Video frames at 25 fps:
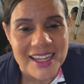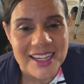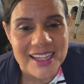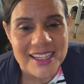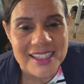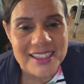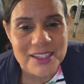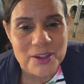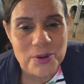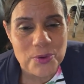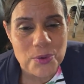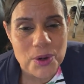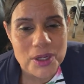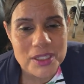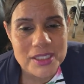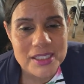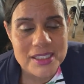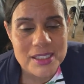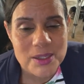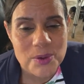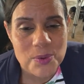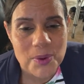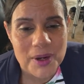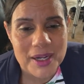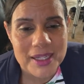The
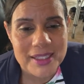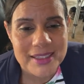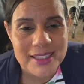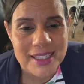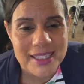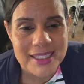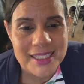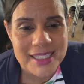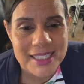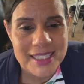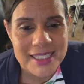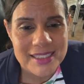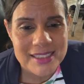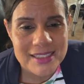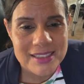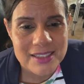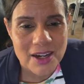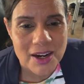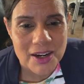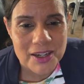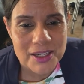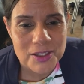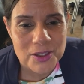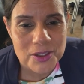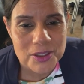rusty one that he
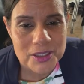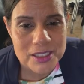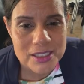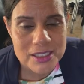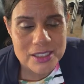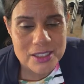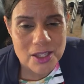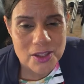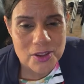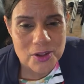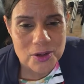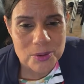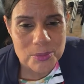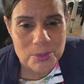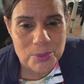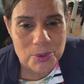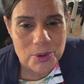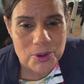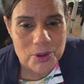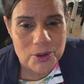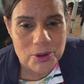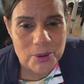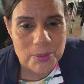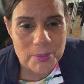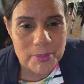started on the southern
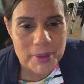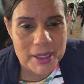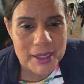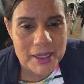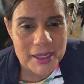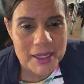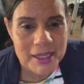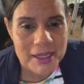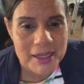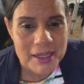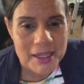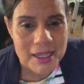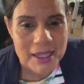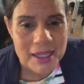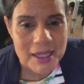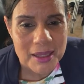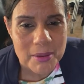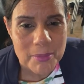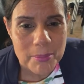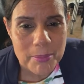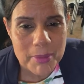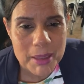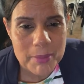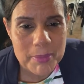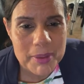border,
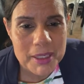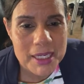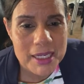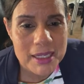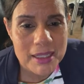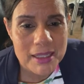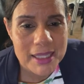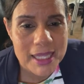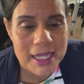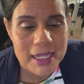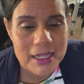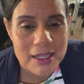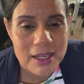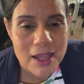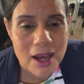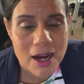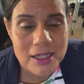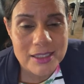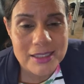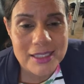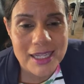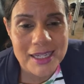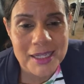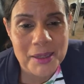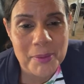maybe he'll get
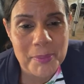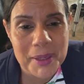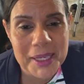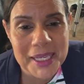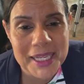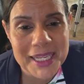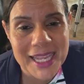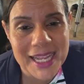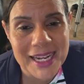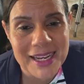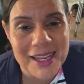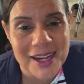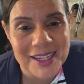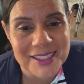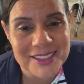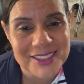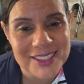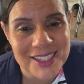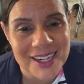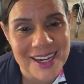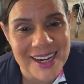locked. I mean, he get locked.